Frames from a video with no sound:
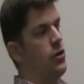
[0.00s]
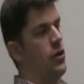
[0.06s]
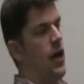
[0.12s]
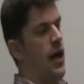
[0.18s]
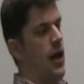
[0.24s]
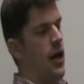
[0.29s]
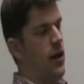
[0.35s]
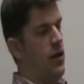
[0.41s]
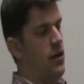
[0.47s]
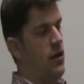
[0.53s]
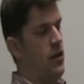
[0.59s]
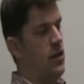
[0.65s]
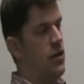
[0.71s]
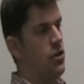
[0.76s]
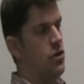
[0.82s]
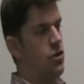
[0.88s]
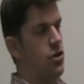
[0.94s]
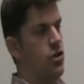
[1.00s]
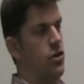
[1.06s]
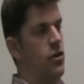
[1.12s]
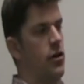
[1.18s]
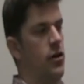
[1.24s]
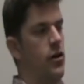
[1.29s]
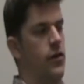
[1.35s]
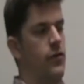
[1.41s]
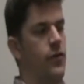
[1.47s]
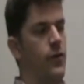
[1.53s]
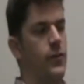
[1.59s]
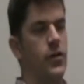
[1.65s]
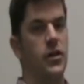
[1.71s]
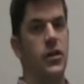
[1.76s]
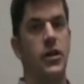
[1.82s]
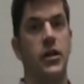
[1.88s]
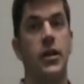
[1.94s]
line 1 inch from
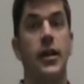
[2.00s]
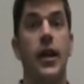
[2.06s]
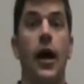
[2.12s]
the lid.